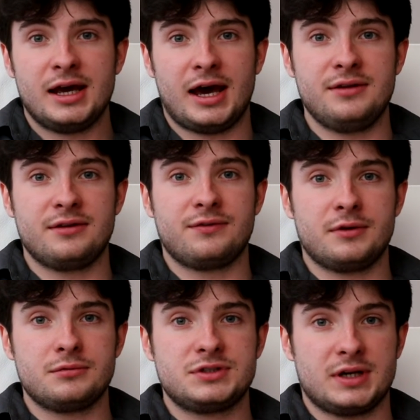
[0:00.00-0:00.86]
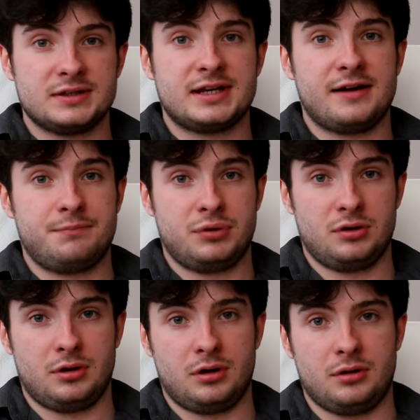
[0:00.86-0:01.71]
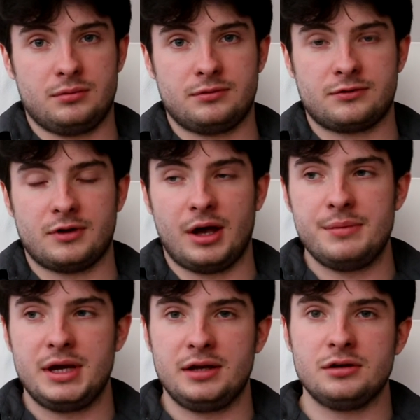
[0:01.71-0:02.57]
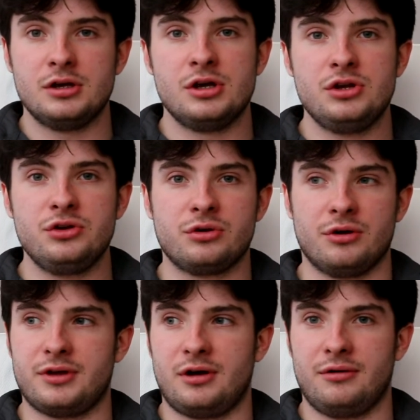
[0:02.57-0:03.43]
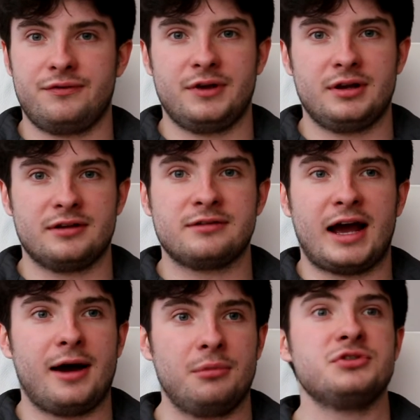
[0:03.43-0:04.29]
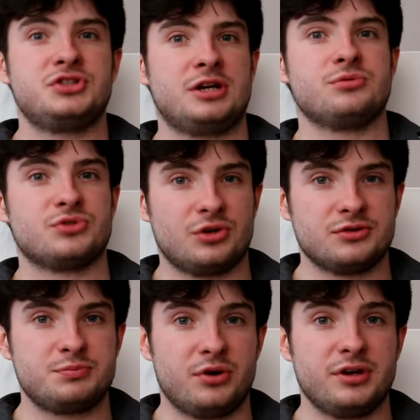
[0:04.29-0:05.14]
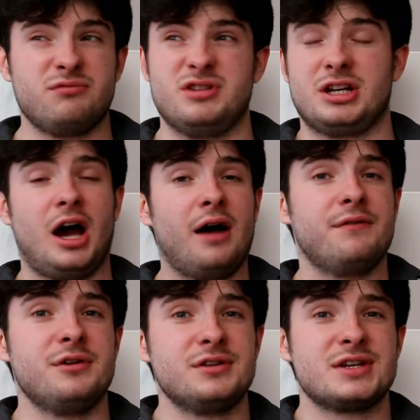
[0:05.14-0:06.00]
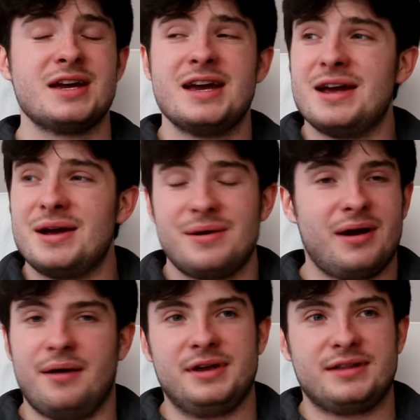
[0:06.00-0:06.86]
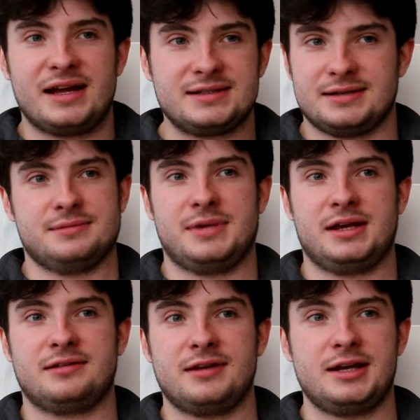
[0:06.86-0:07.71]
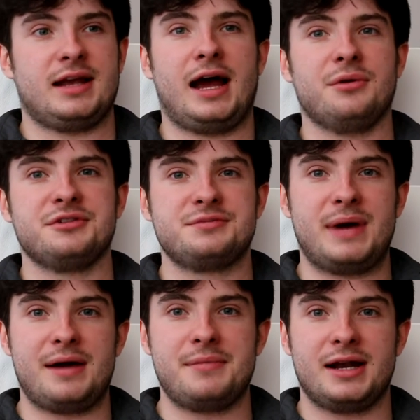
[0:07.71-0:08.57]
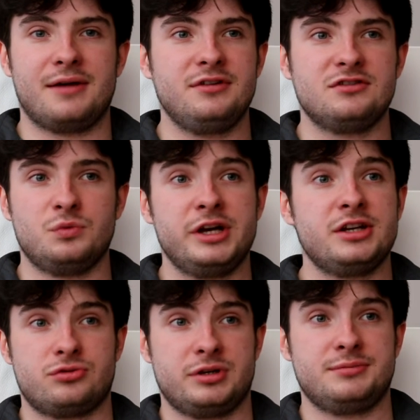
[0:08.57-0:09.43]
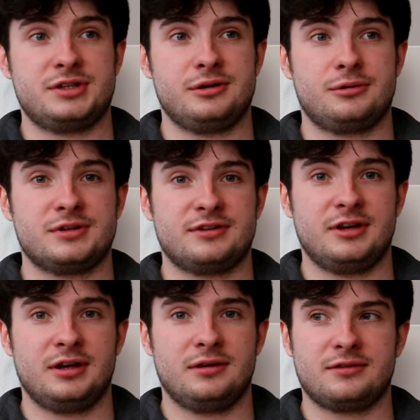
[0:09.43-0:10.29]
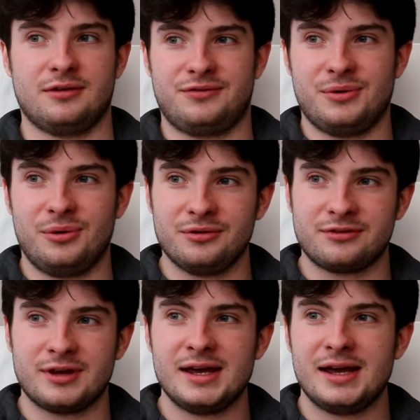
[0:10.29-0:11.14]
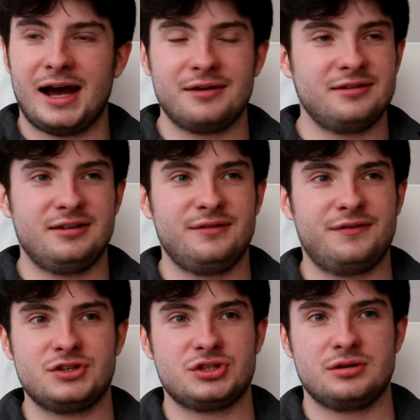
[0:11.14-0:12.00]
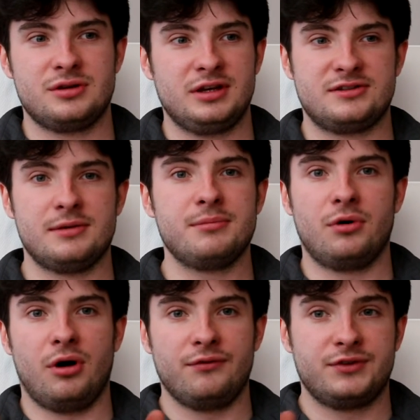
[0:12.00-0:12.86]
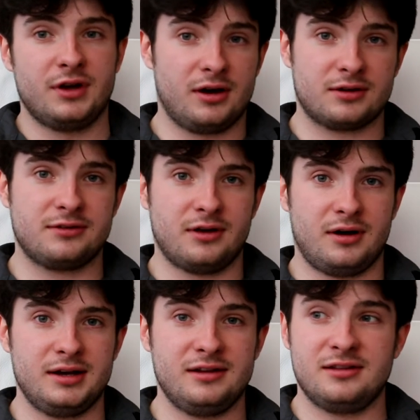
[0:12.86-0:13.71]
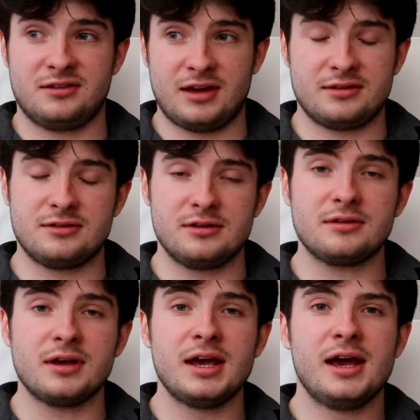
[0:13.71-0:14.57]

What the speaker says: And this film does have plot holes. You got the whole thing that's, how was General Zod's body recovered? That doesn't make sense. How does Batman have these weird dream sequences, of course? How does he vision the symbol of Darkseid in the desert?